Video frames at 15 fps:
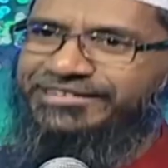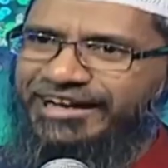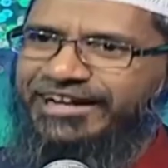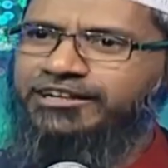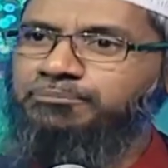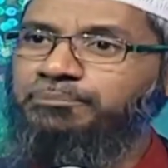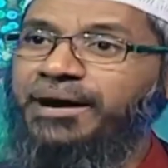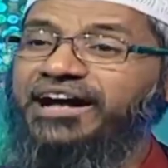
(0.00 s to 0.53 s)

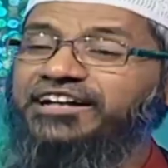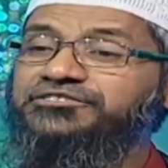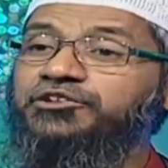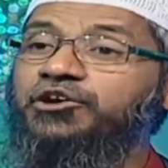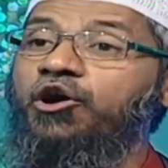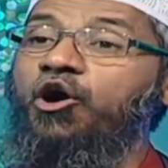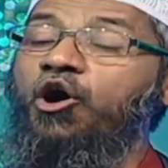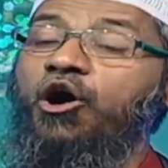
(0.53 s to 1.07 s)
just
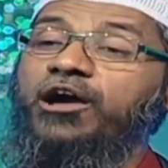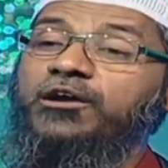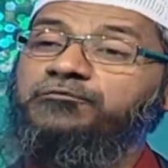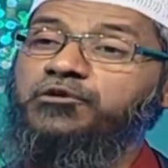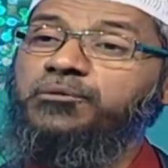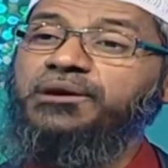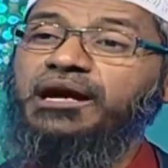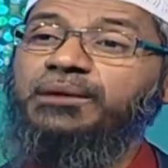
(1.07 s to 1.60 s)
pass, or
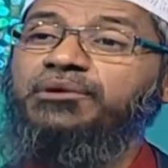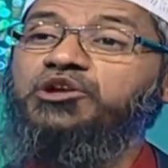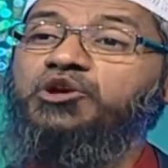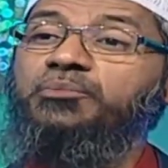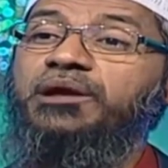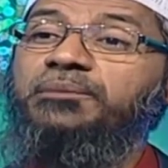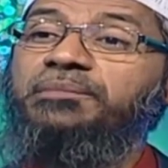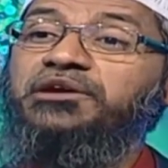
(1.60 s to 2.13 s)
if you become a
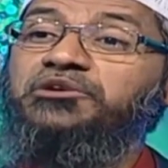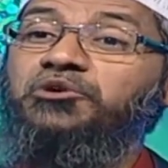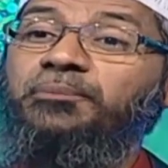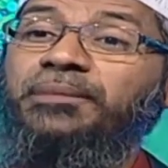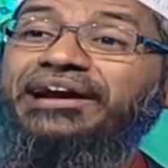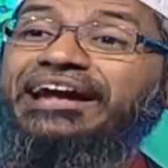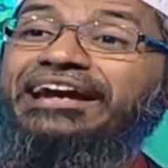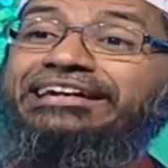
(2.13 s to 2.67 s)
human being, you
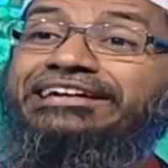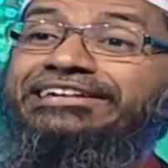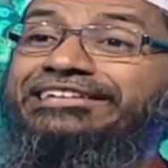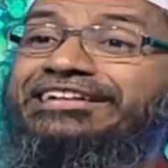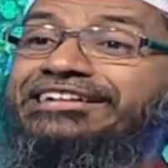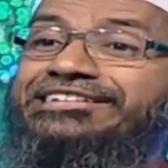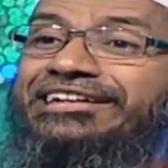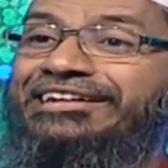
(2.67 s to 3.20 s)
may get
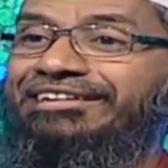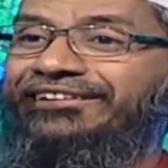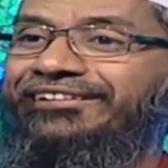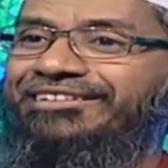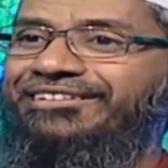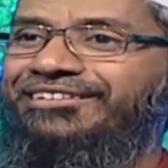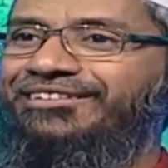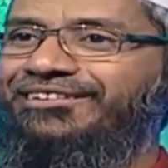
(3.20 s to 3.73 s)
distinction.
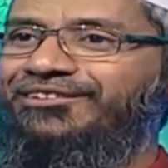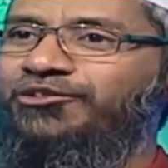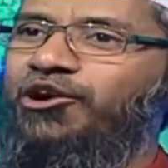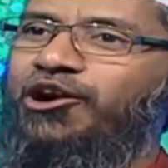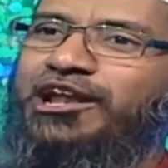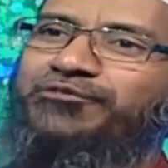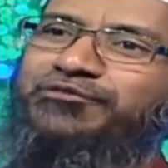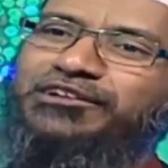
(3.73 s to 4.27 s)

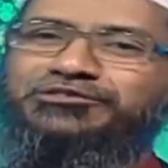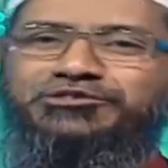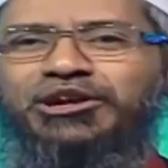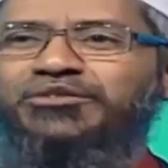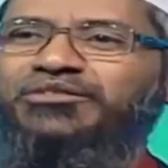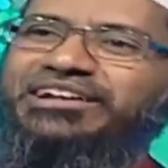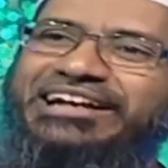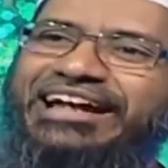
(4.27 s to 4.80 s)
All of us
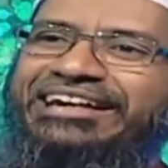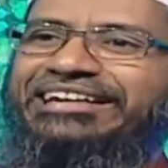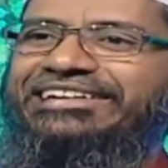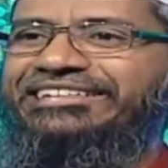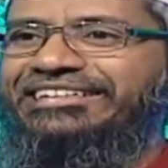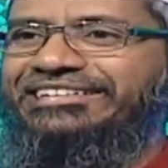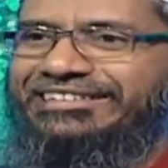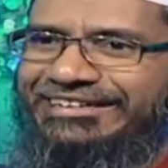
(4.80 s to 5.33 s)
thought we'll get
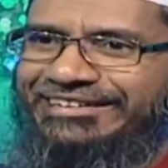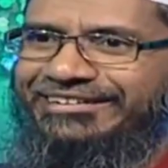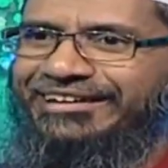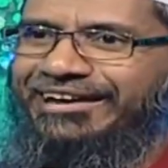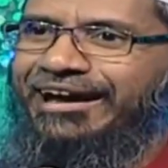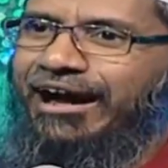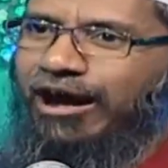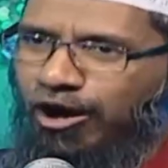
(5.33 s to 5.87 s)
distinction.
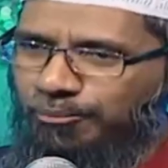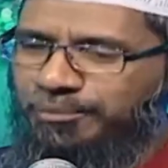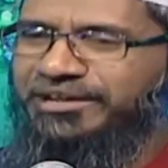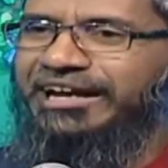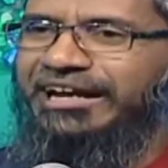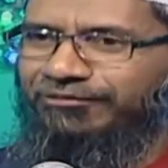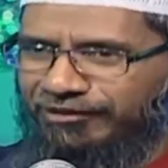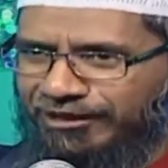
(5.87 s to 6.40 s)
How
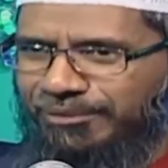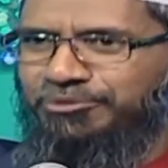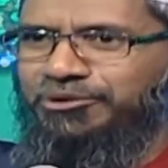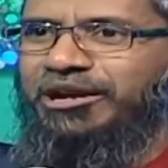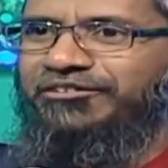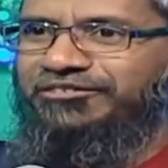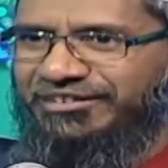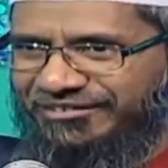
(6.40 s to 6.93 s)
many gate will come
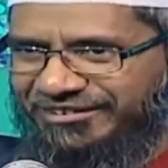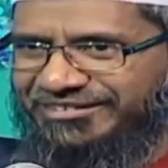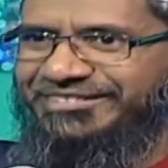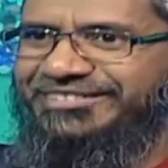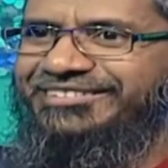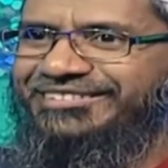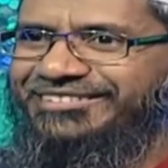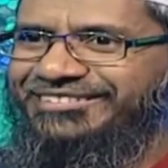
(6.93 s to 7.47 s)
down
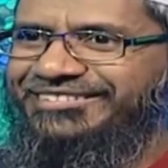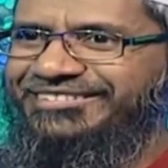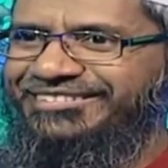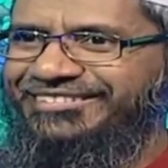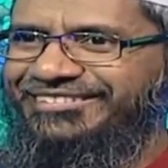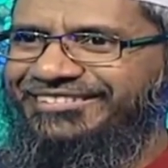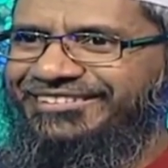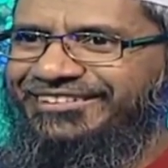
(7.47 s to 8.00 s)
afterwards?
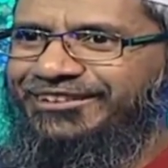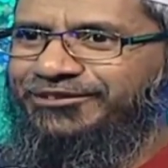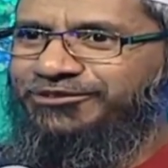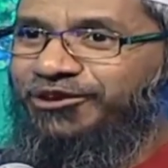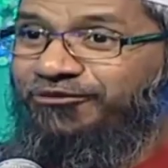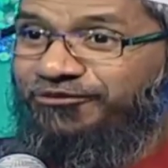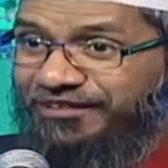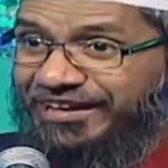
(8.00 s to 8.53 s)

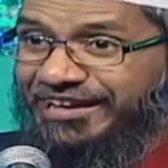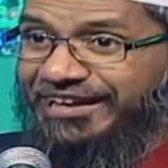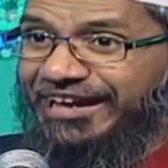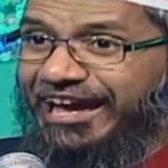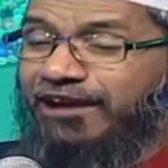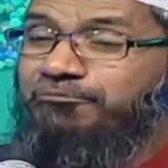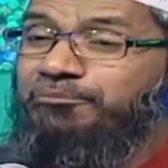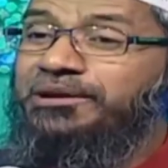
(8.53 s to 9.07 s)
So we
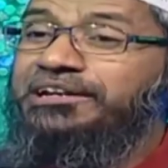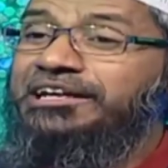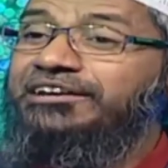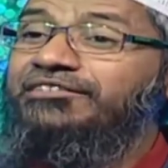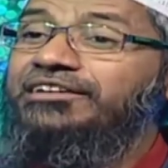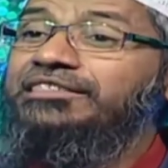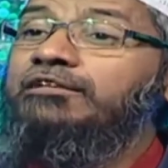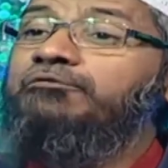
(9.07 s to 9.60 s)
have been
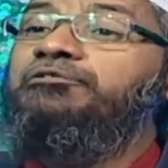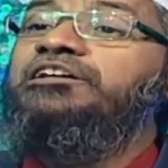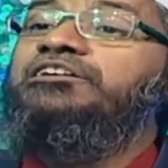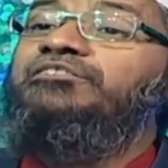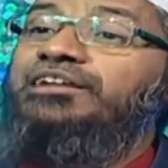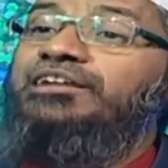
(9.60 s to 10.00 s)
given the free